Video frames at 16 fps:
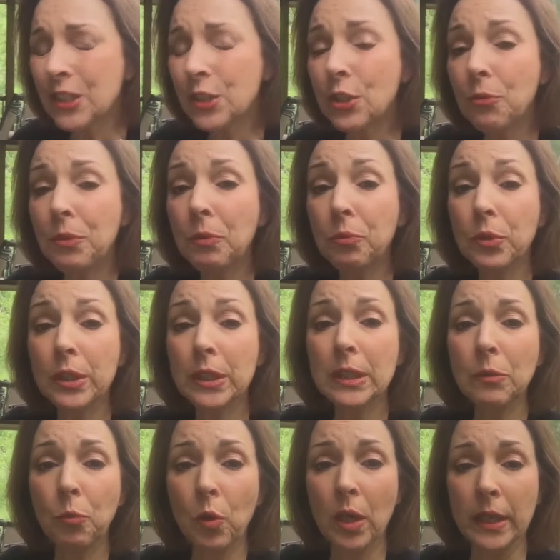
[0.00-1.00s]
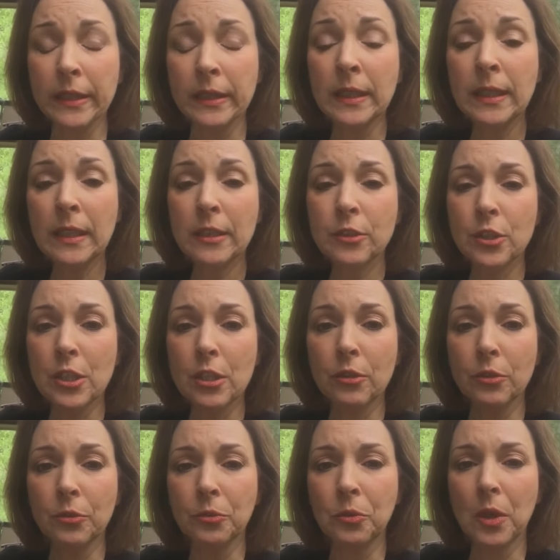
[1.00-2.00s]
So we really want
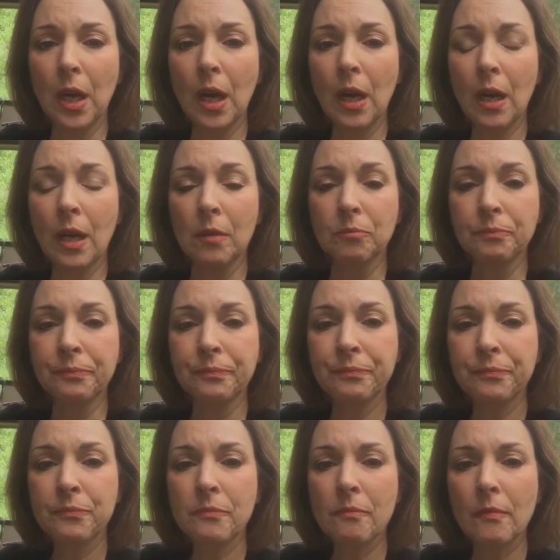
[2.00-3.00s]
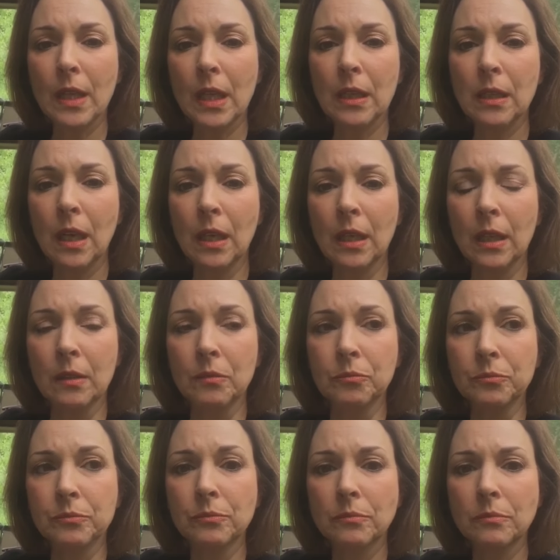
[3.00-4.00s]
to, um,
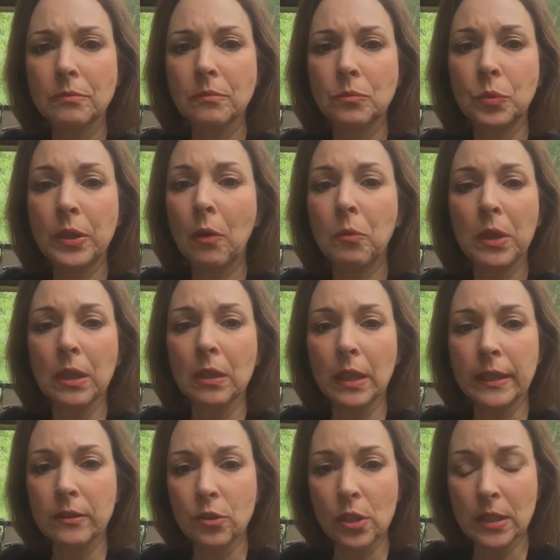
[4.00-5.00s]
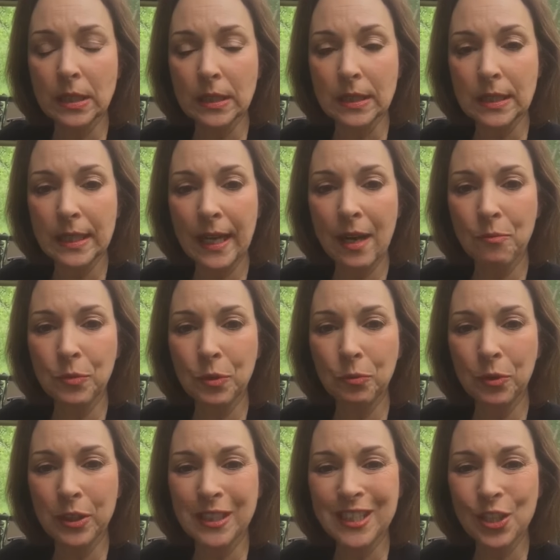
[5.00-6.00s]
um we don't want to let Jesus down. We
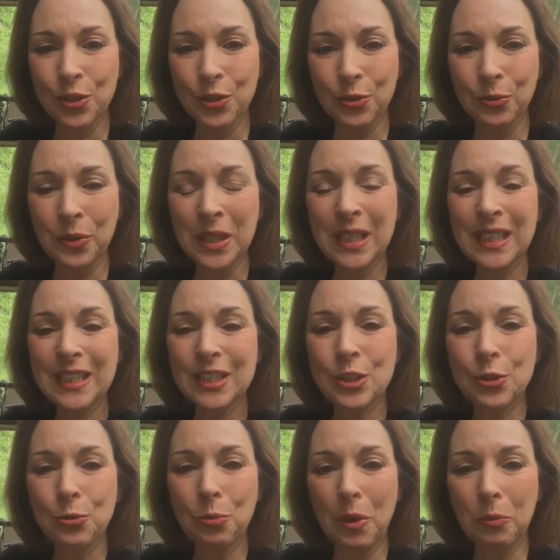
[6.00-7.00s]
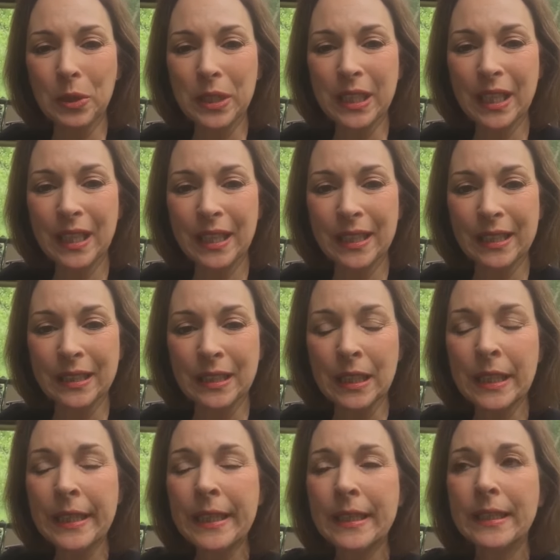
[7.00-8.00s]
want to do what we can.
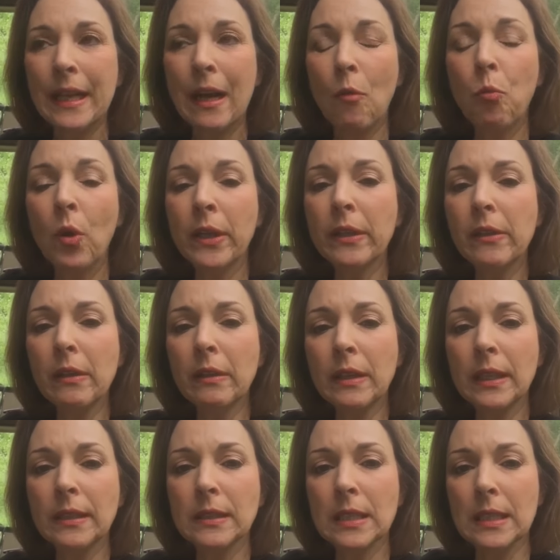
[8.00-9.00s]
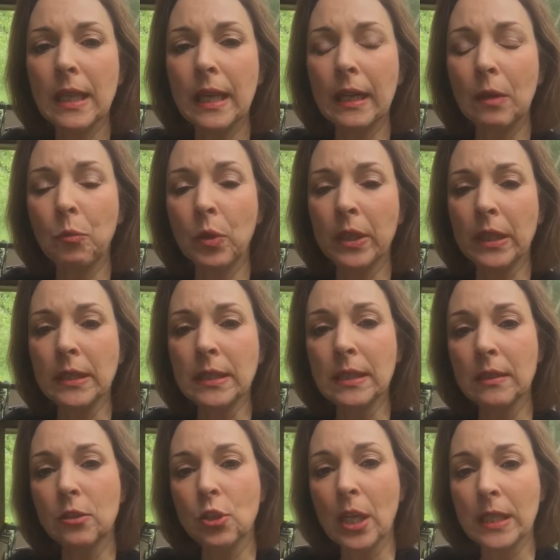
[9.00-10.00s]
Now, one of the things that I want to
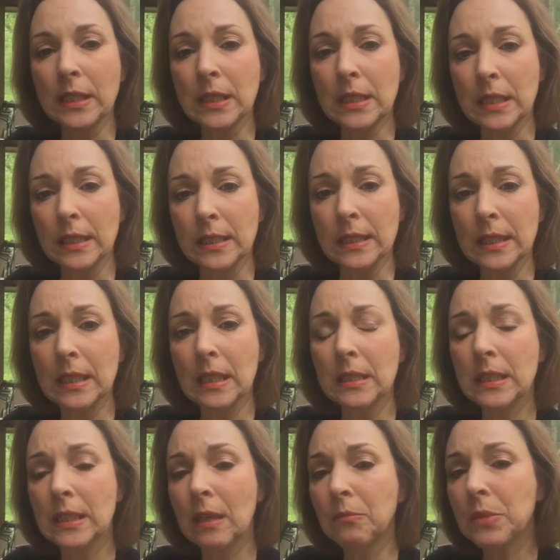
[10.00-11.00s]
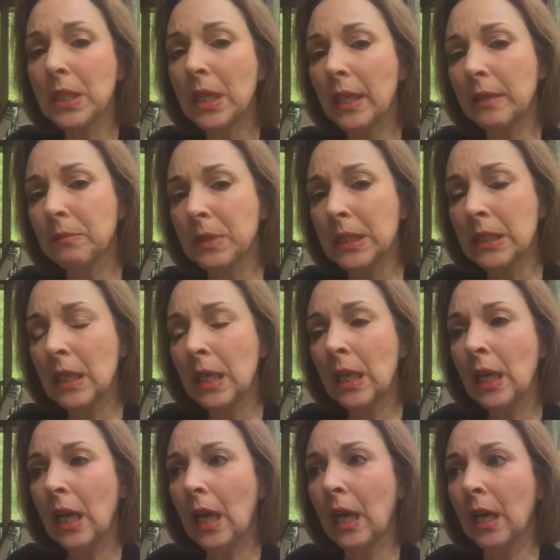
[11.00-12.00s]
suggest is sometimes
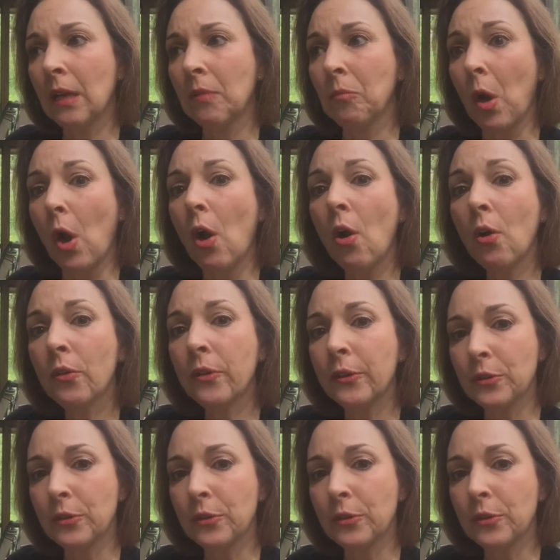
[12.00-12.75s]
um, all